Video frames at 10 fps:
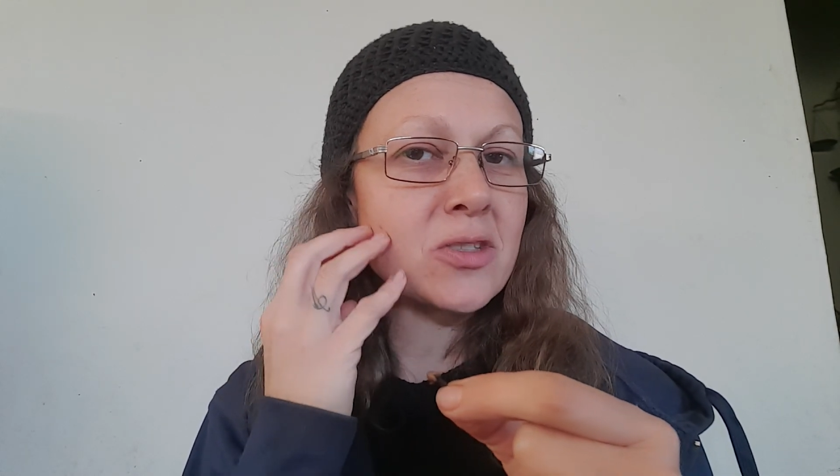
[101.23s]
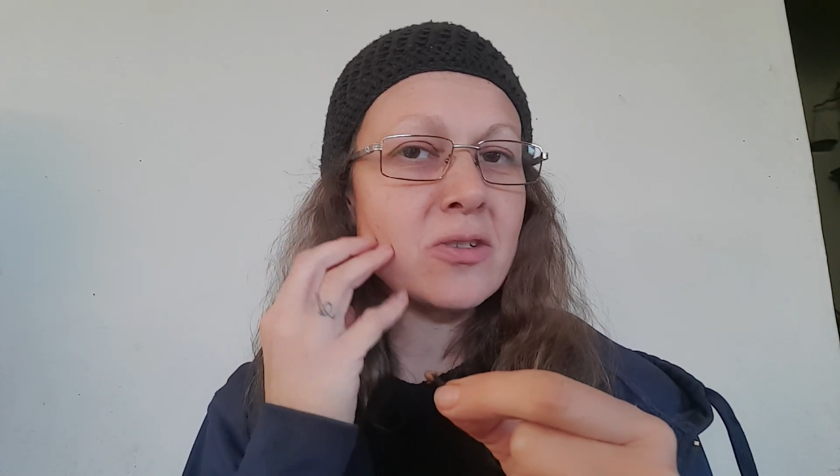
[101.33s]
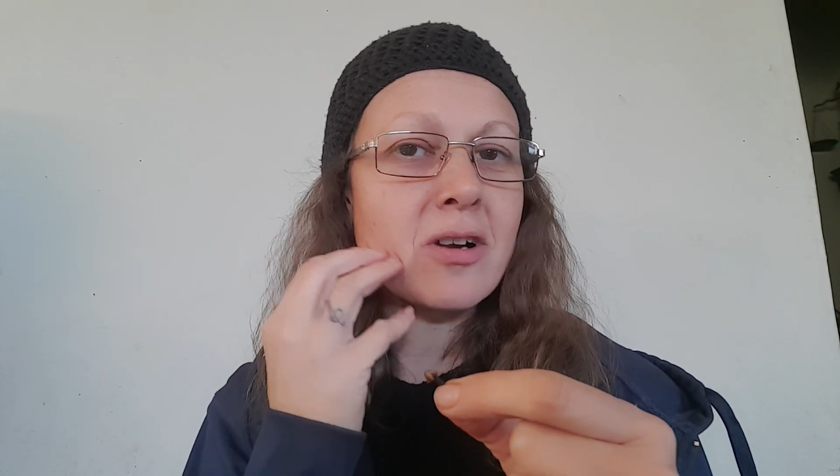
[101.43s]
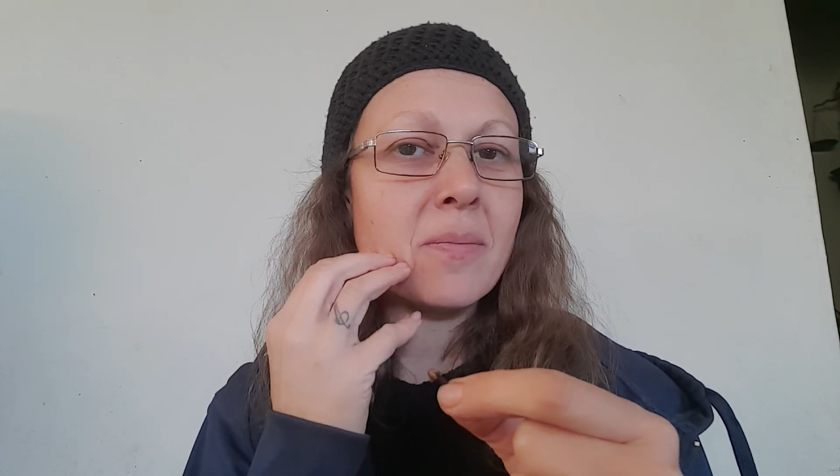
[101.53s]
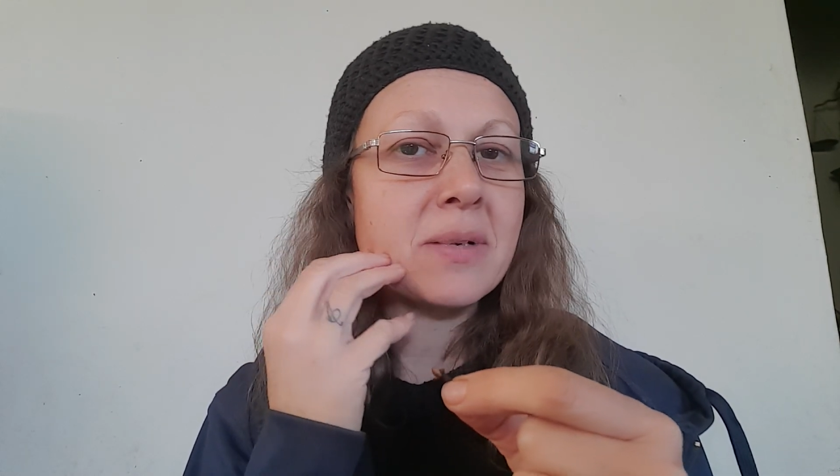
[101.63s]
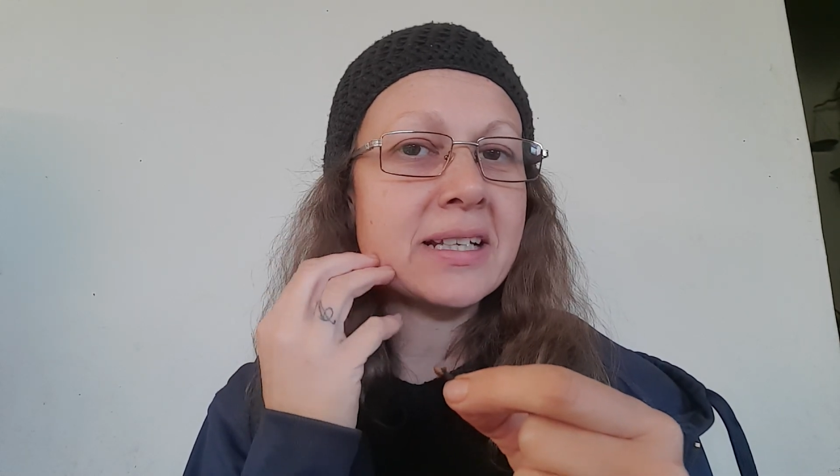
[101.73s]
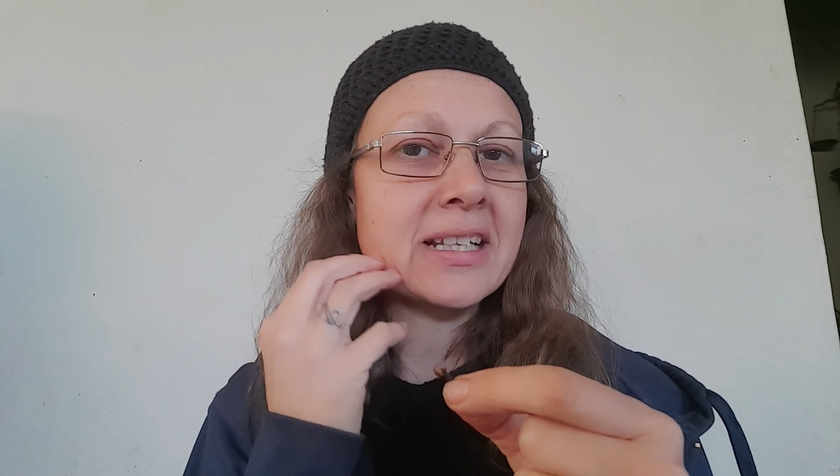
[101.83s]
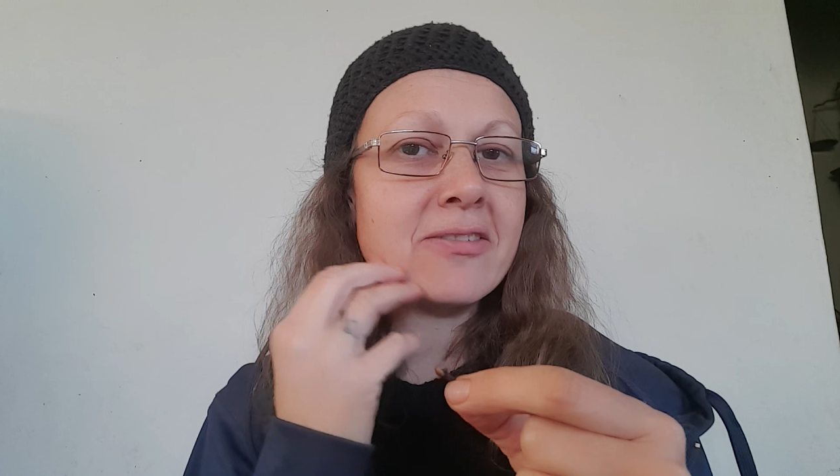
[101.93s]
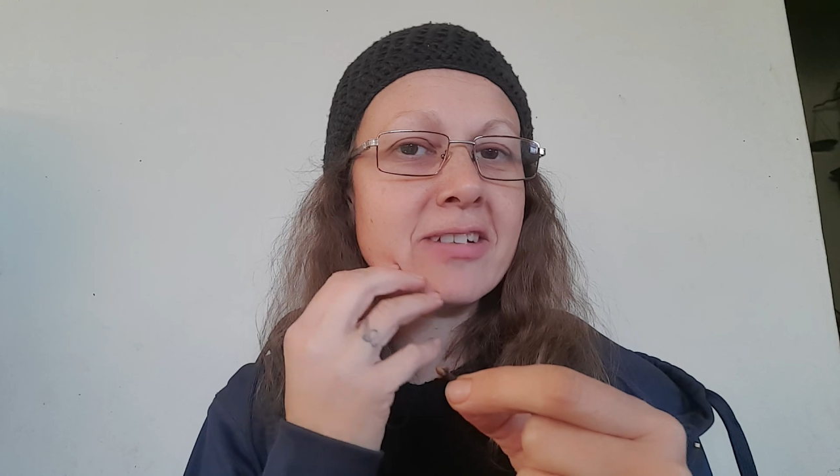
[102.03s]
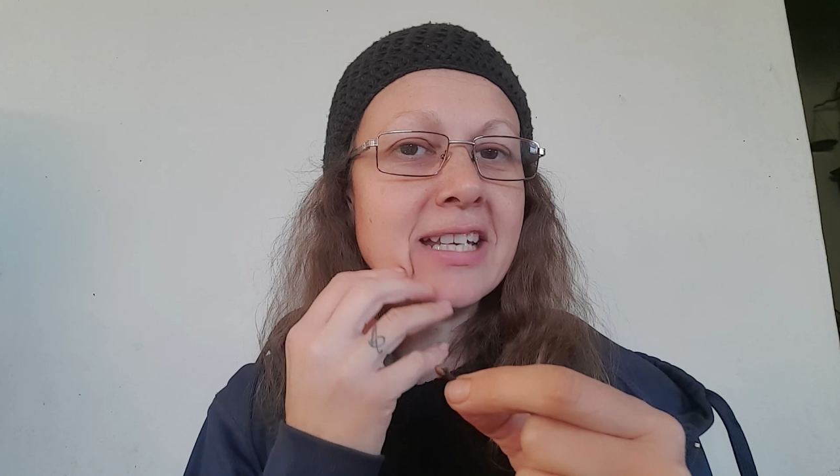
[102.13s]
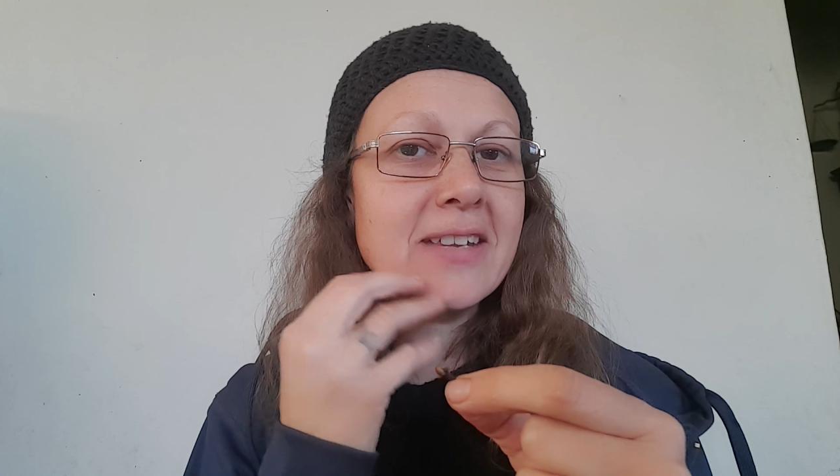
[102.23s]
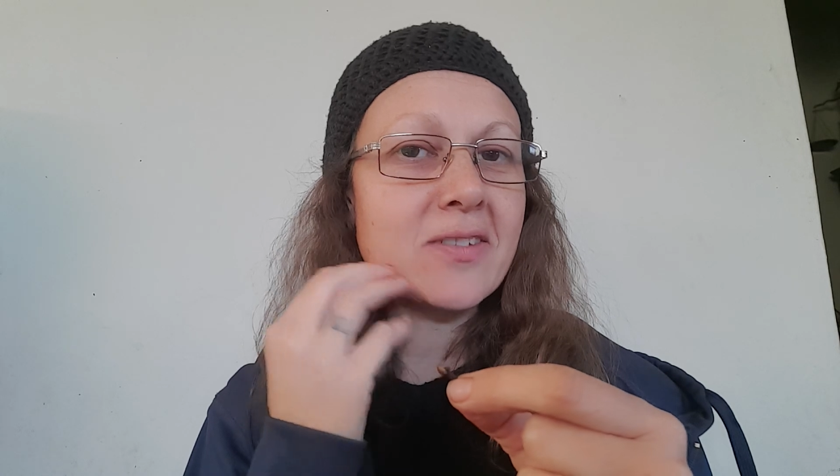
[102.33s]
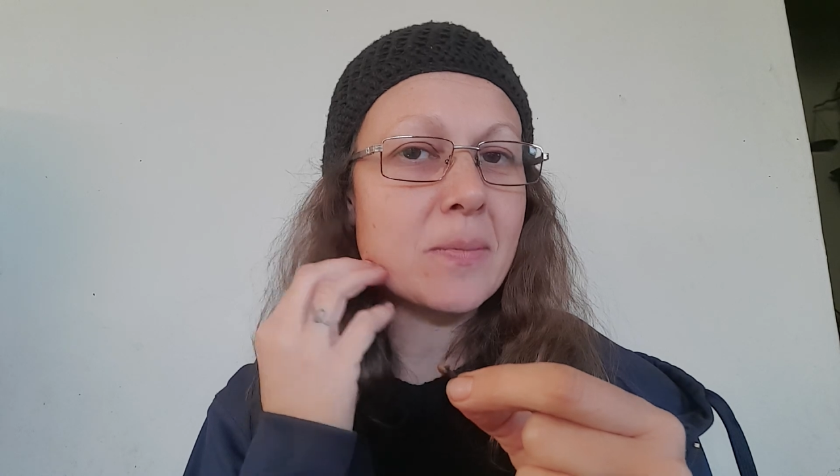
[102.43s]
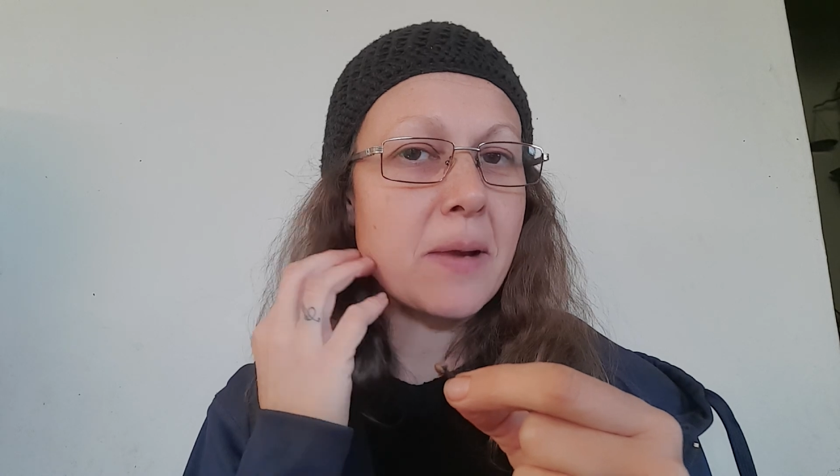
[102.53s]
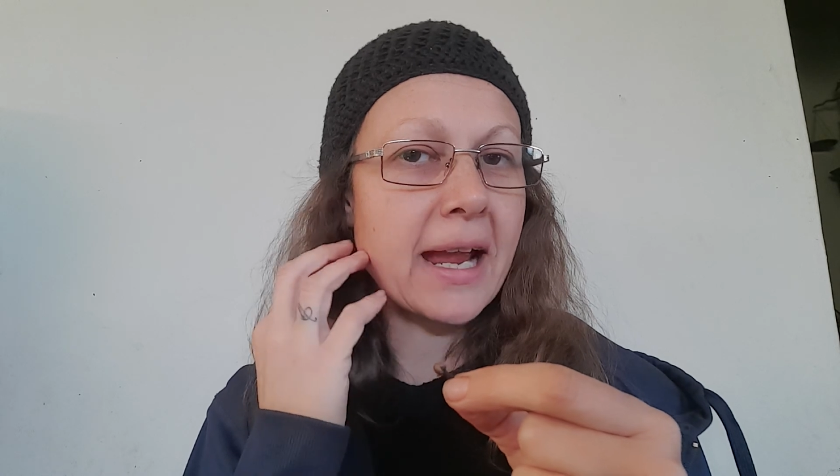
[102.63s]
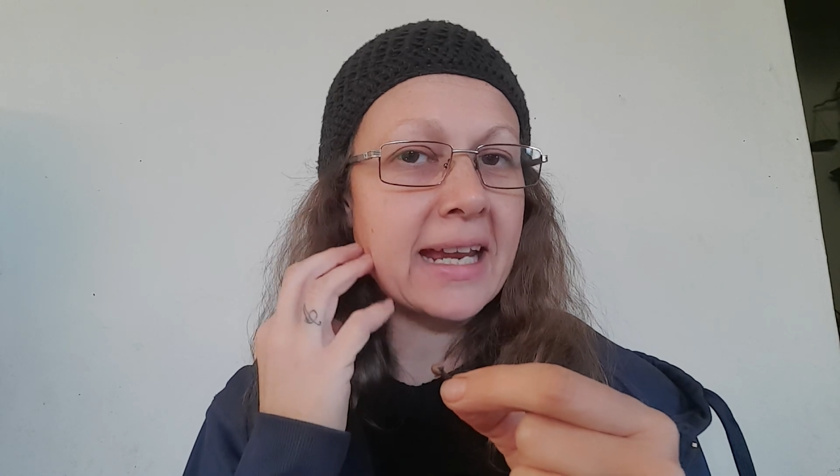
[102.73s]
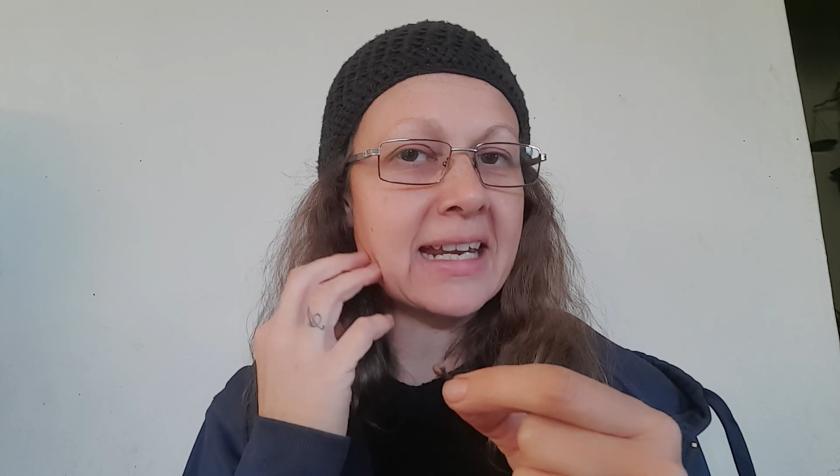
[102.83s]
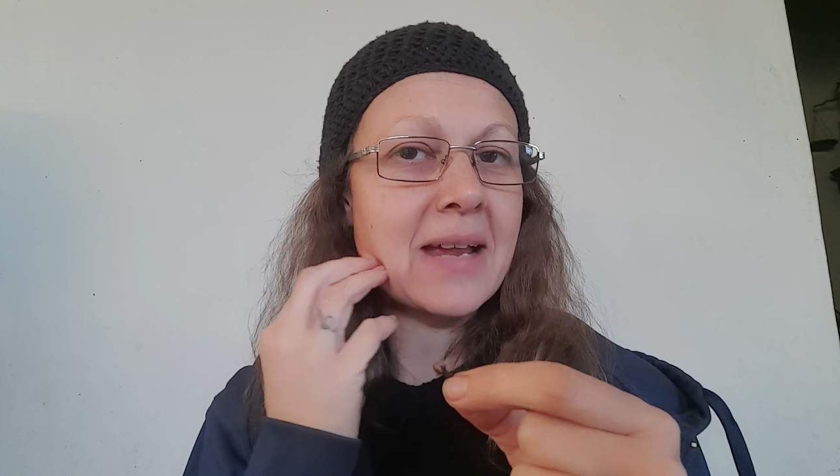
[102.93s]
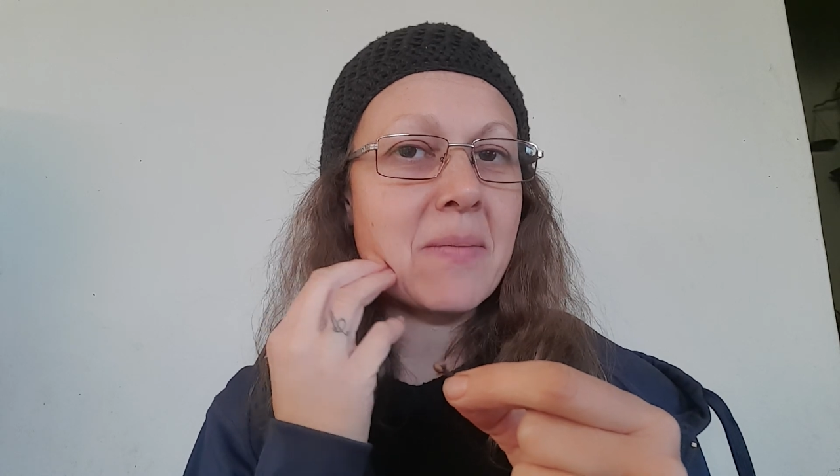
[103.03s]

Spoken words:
to completely relieve the pain and